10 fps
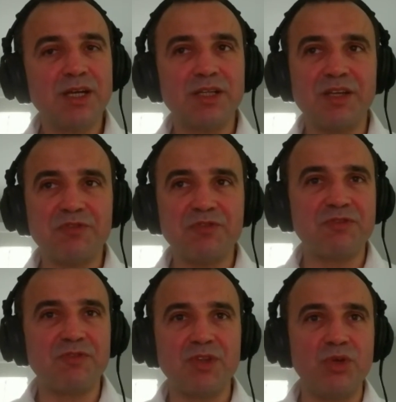And if
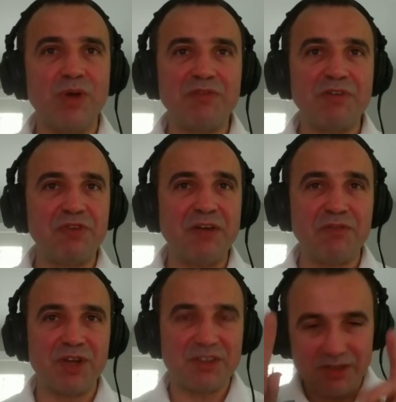you have a
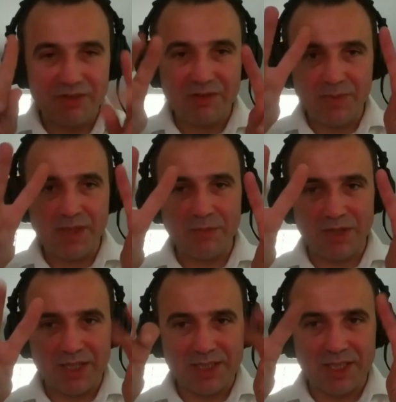favorite, I'm
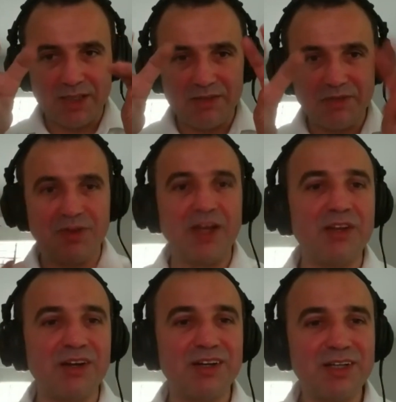gonna say
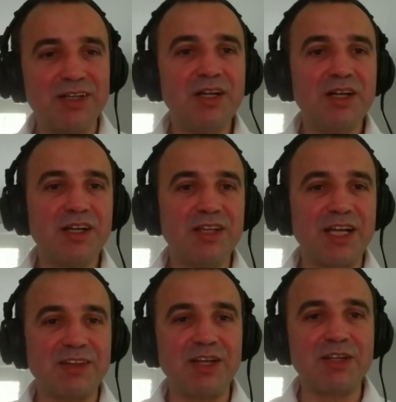failure,
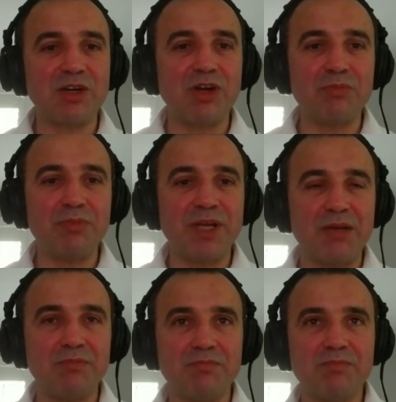that later on
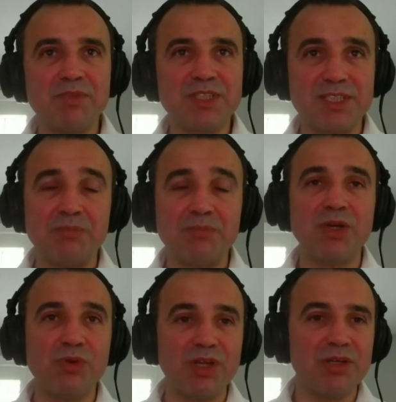became
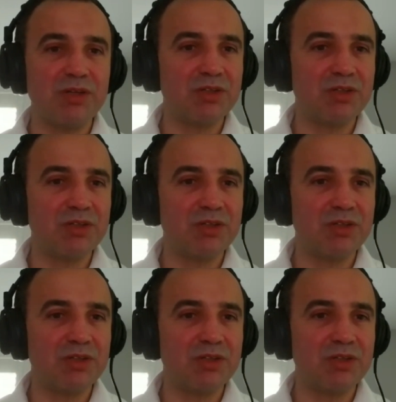something really good.